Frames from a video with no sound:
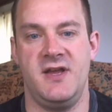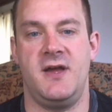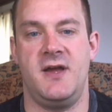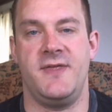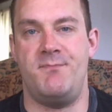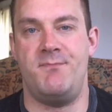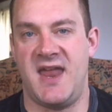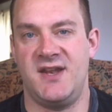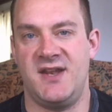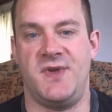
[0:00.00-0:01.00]
The
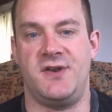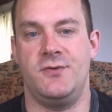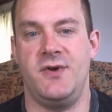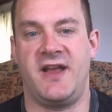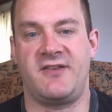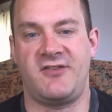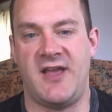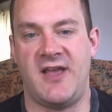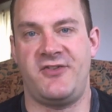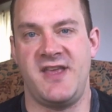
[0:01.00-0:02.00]
management who
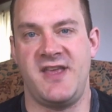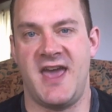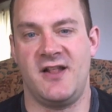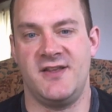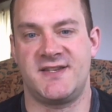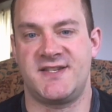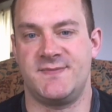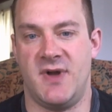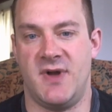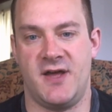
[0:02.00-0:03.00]
accepts the
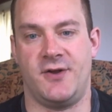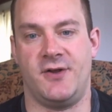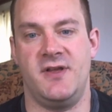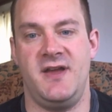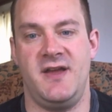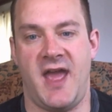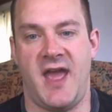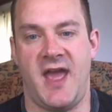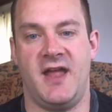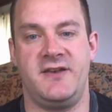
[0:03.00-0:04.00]
analyst's model
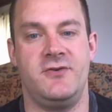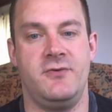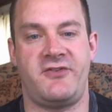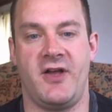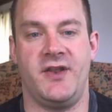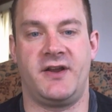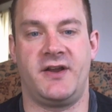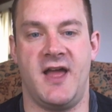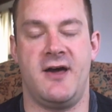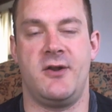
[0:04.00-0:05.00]
and who is held
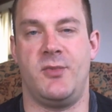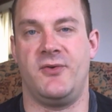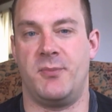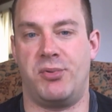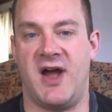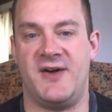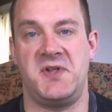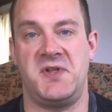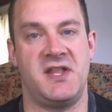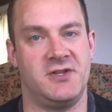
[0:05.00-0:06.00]
accountable for
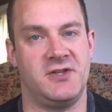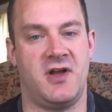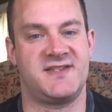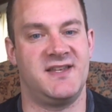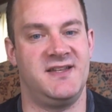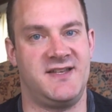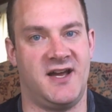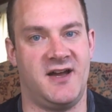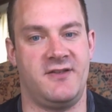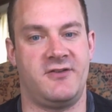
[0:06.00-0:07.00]
profit and loss
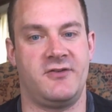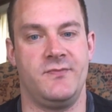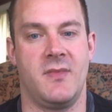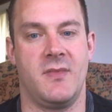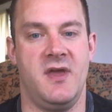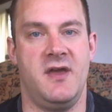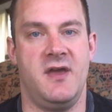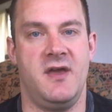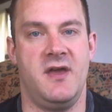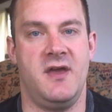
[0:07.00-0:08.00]
does.
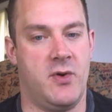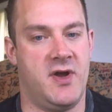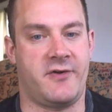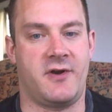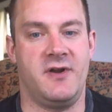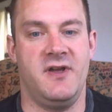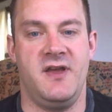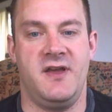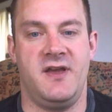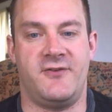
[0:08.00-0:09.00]
However,
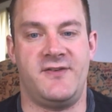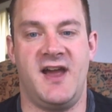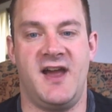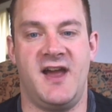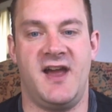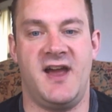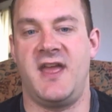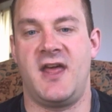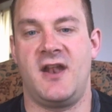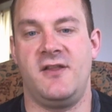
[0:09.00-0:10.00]
if neither the
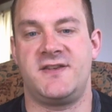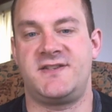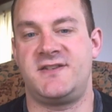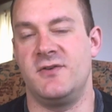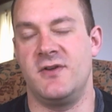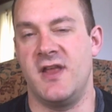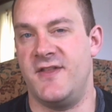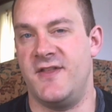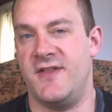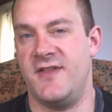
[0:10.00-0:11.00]
analyst, in
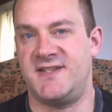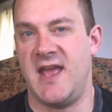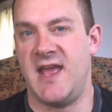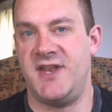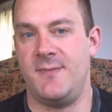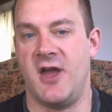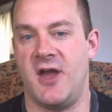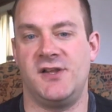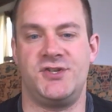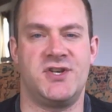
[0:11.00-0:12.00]
this case the
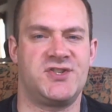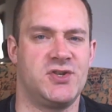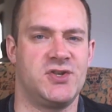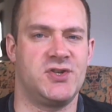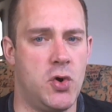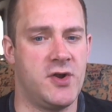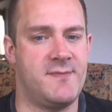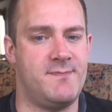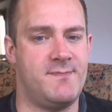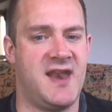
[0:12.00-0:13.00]
epidemiologist, nor
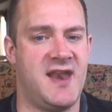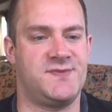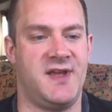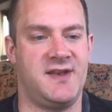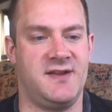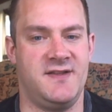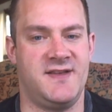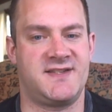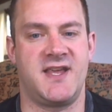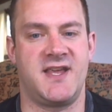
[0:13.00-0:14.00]
the management, in
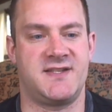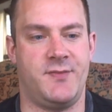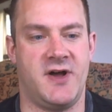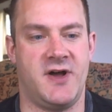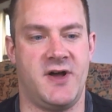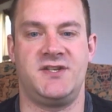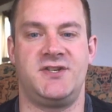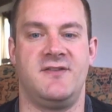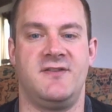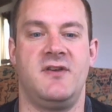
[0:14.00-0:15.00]
this case the
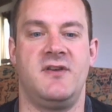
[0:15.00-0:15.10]
politicians,